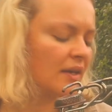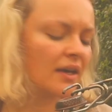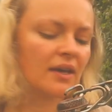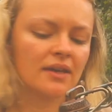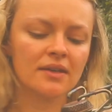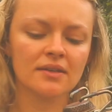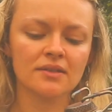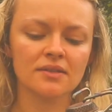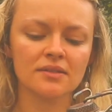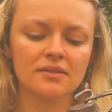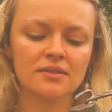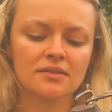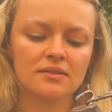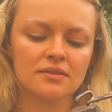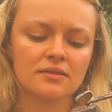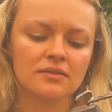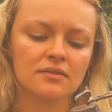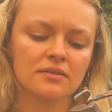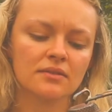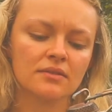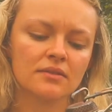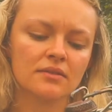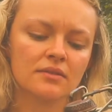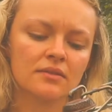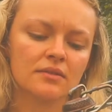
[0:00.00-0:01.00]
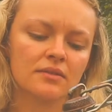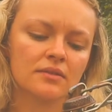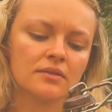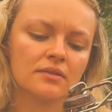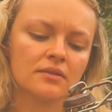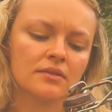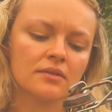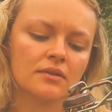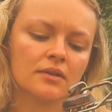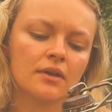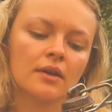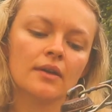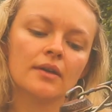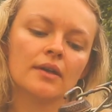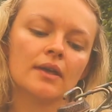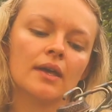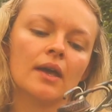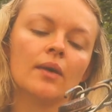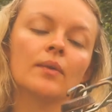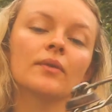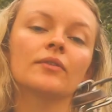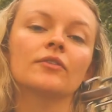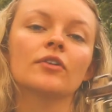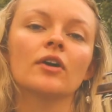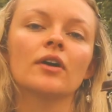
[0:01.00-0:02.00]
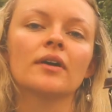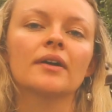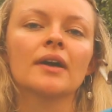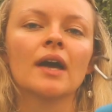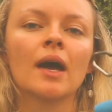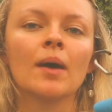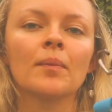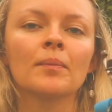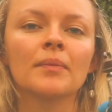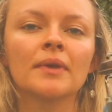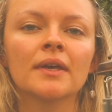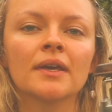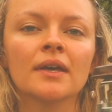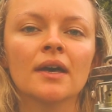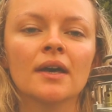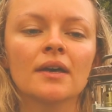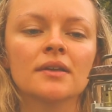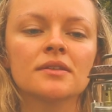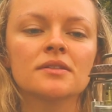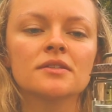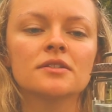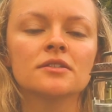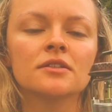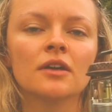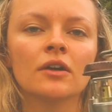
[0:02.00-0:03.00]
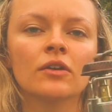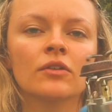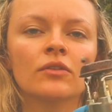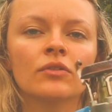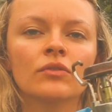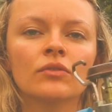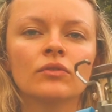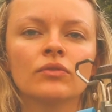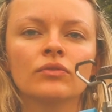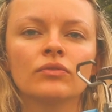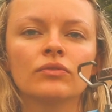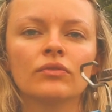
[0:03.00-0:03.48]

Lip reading: gas. Yeah, we've got a camping gas stove